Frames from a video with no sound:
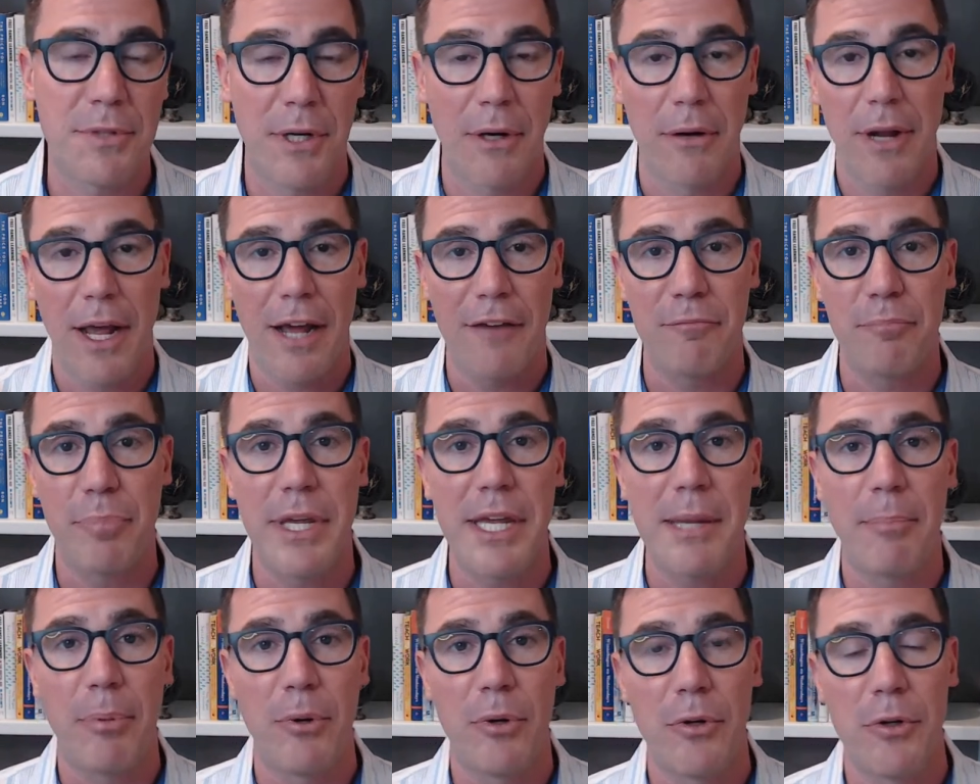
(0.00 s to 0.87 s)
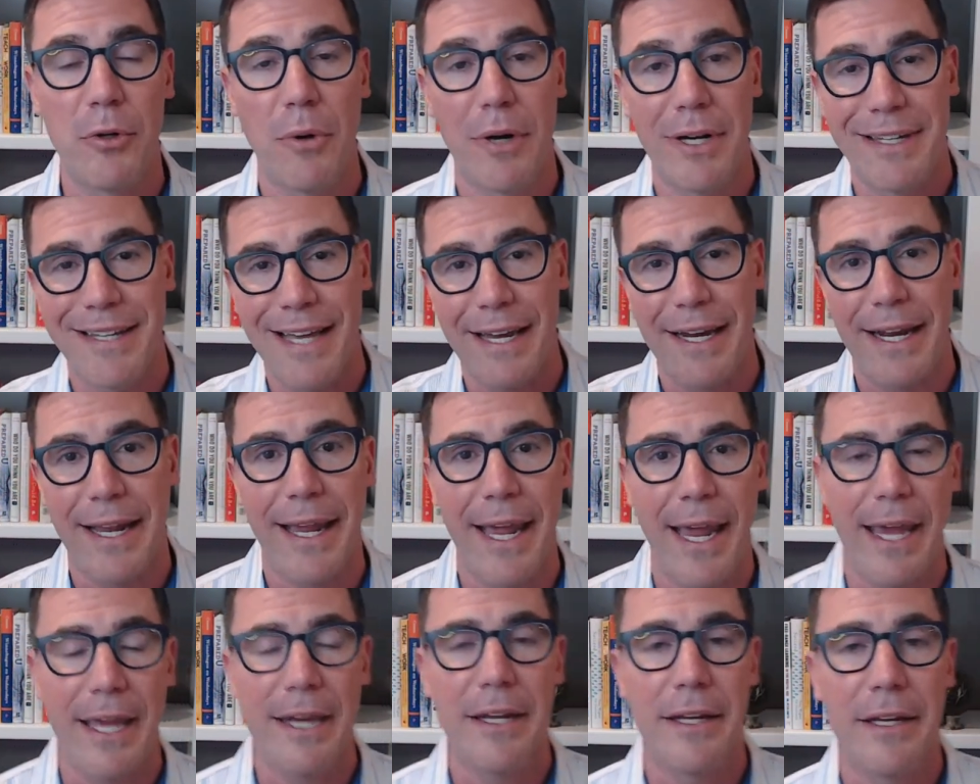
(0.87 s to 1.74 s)
They don't have people who are
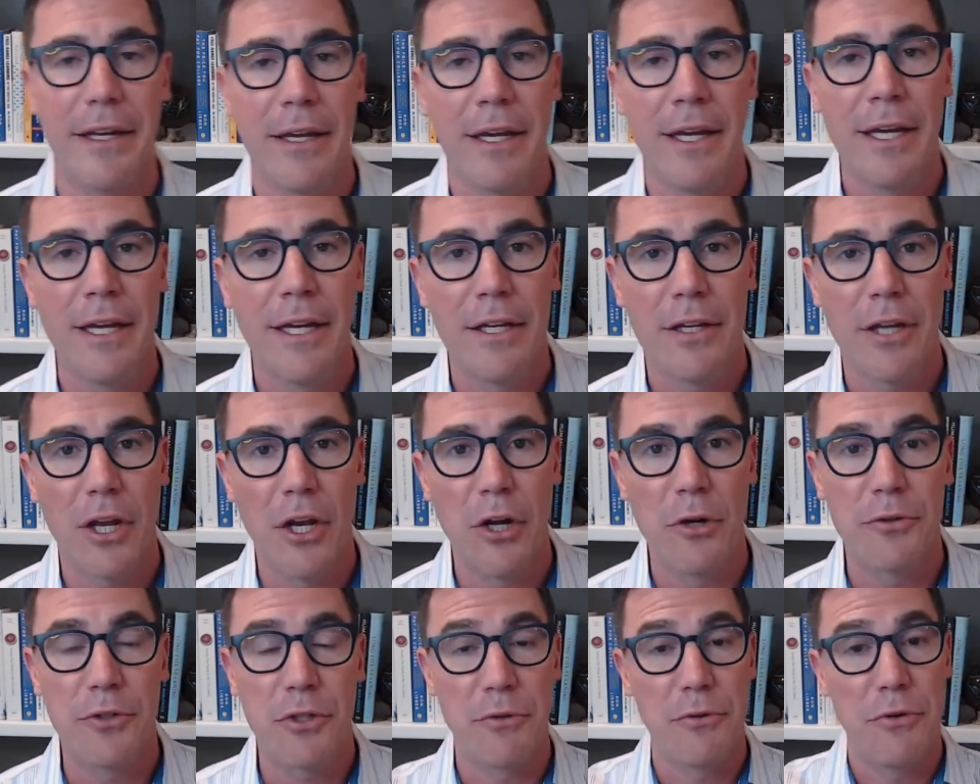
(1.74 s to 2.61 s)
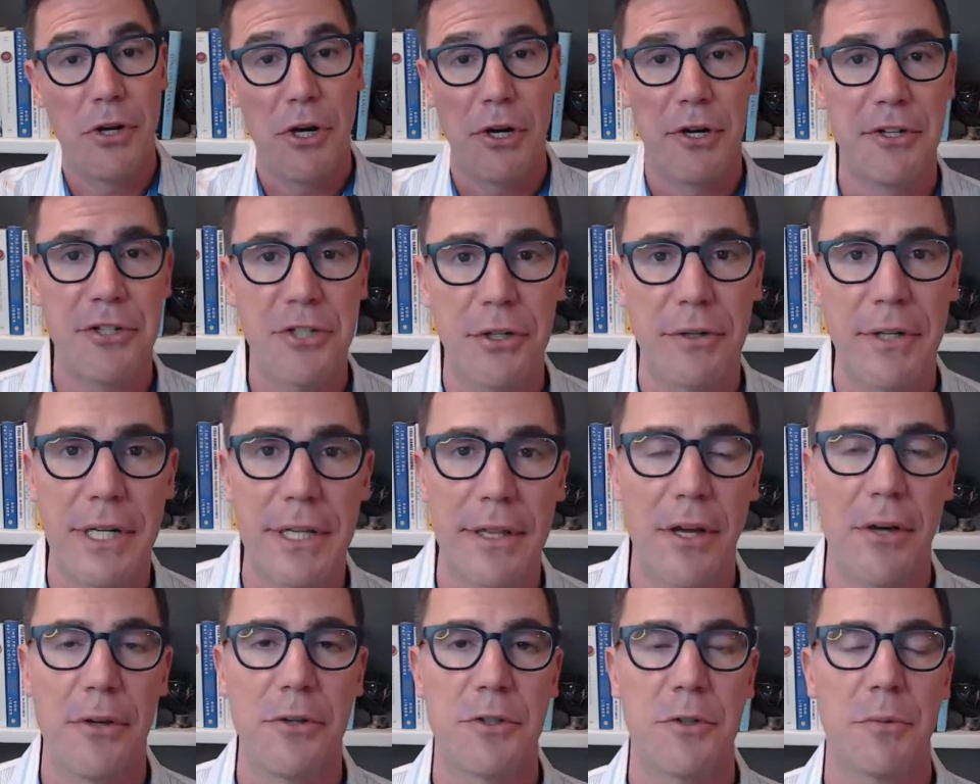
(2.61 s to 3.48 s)
dedicated you know to nurturing
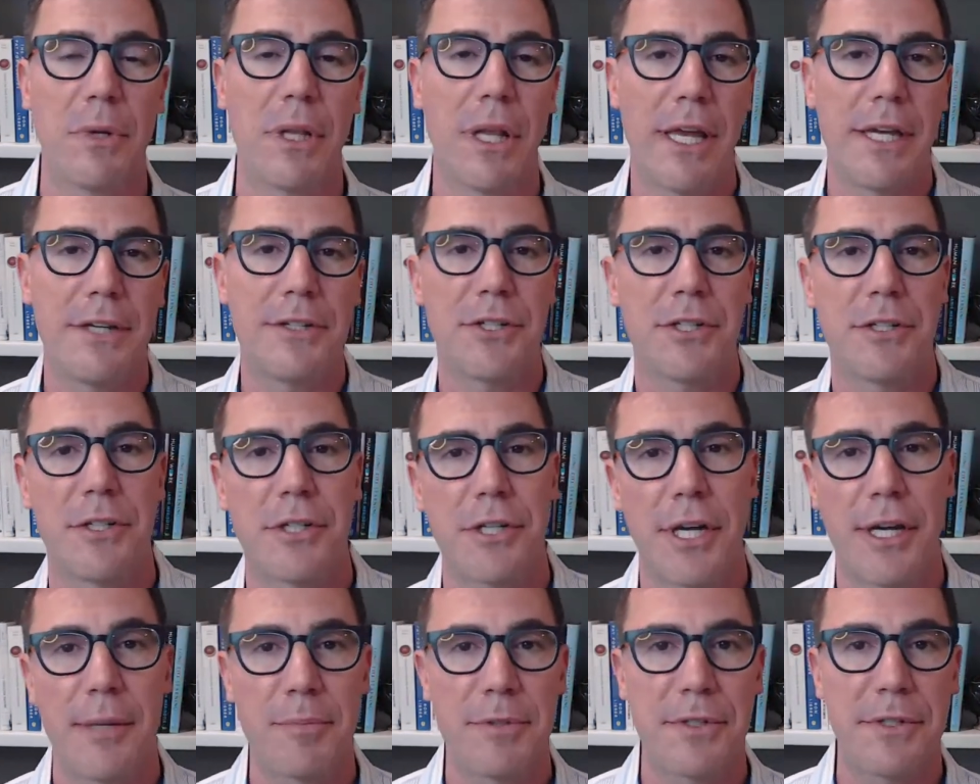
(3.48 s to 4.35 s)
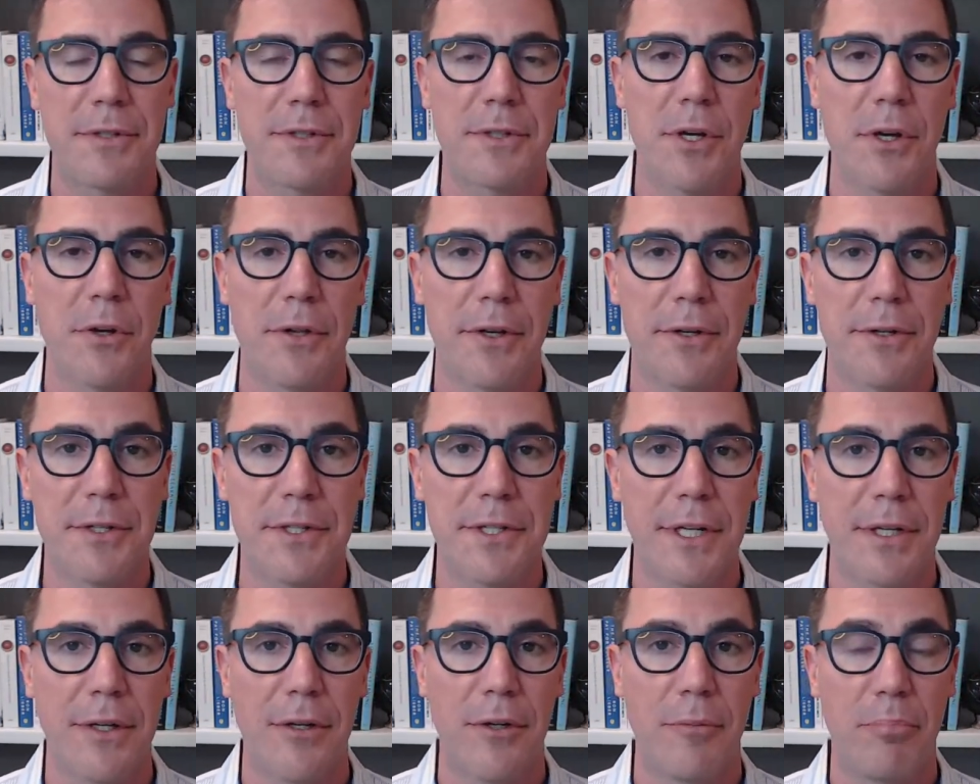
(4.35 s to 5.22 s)
those relationships and so there's
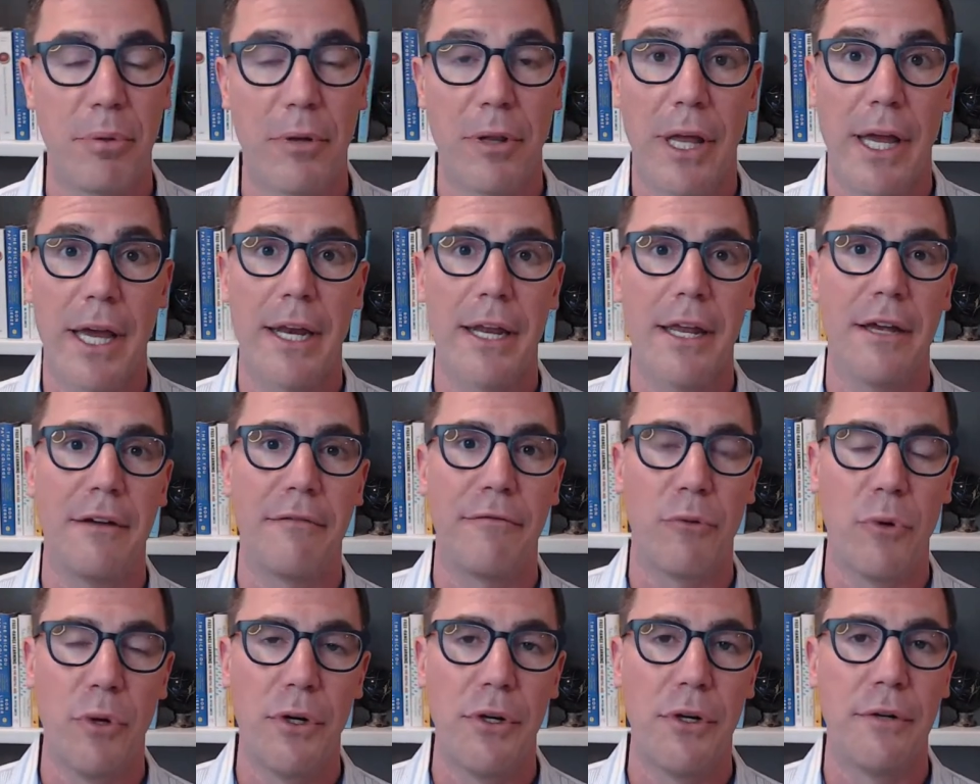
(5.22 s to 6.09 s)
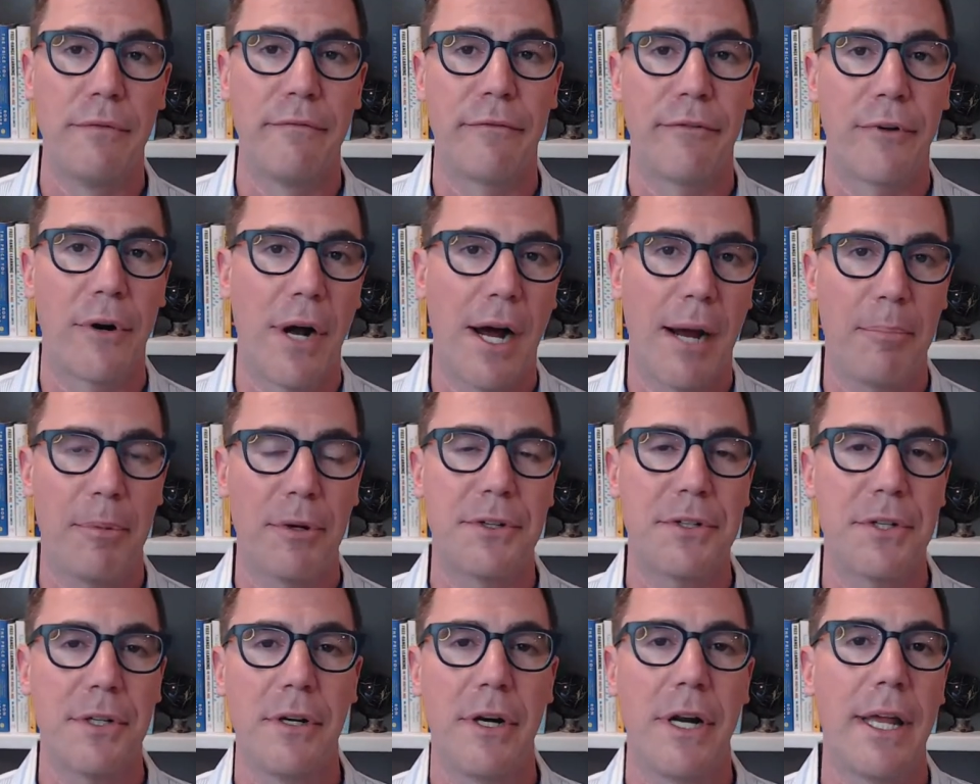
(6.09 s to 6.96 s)
still plenty of room for
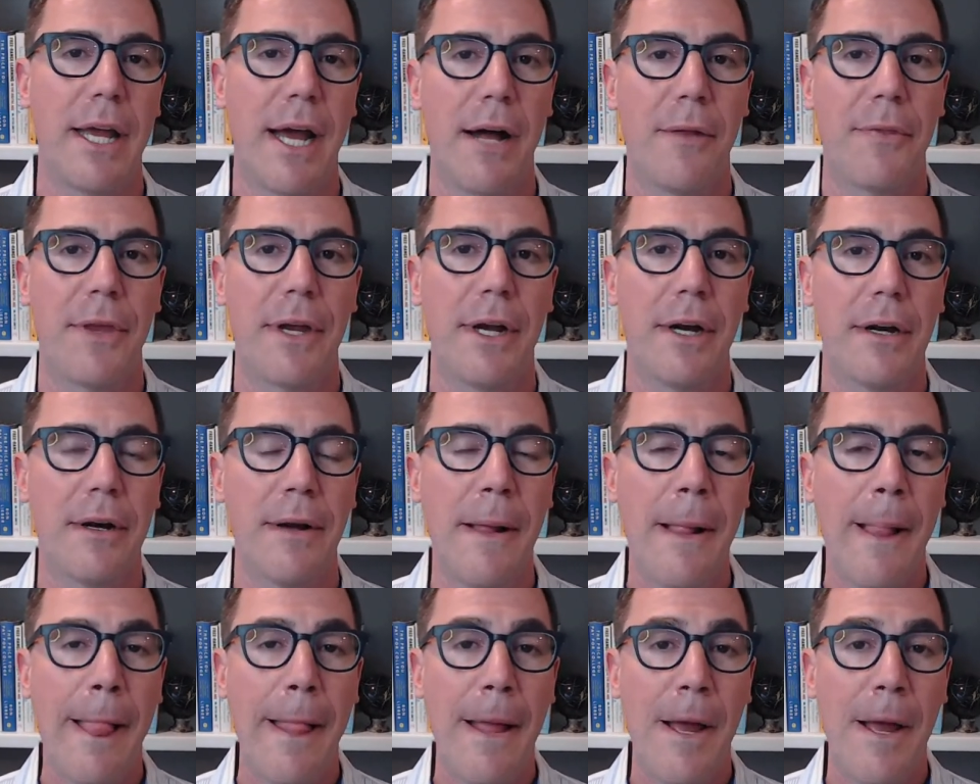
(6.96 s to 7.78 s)
opportunity out there